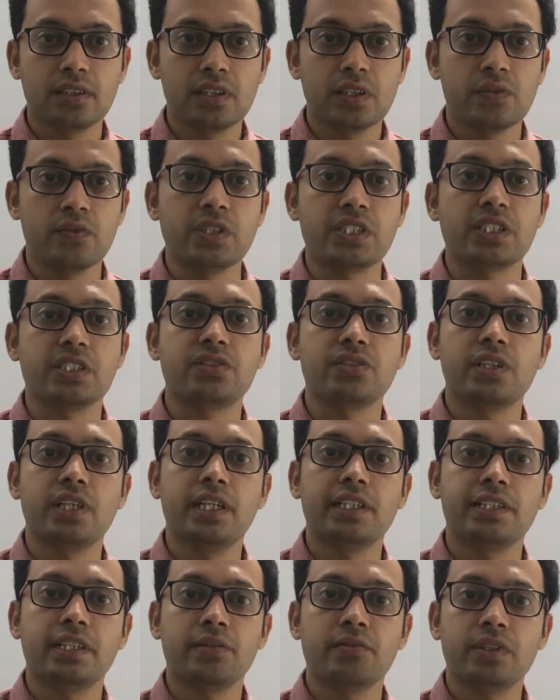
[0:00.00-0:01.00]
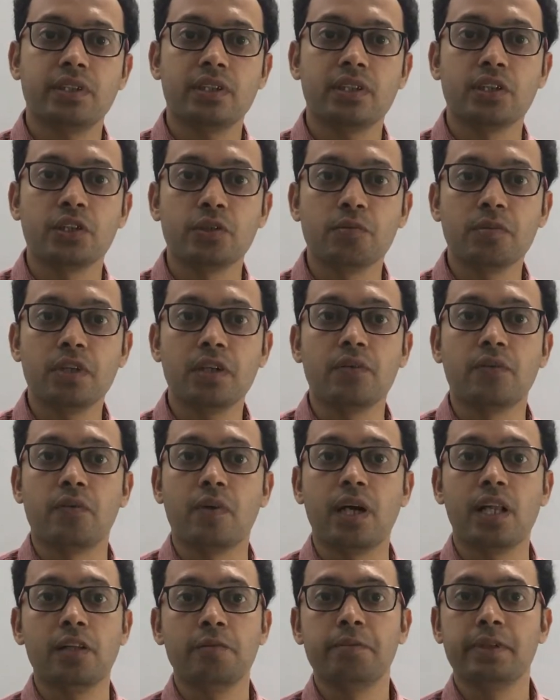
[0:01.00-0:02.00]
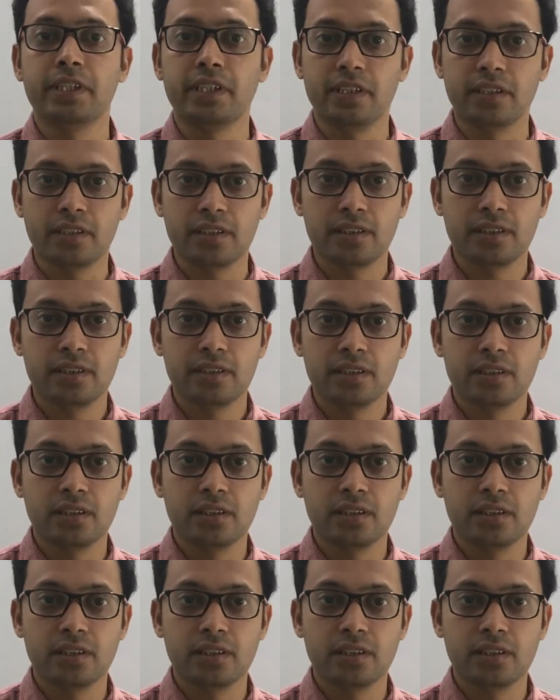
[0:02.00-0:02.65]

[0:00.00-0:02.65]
which is related with a human well-being.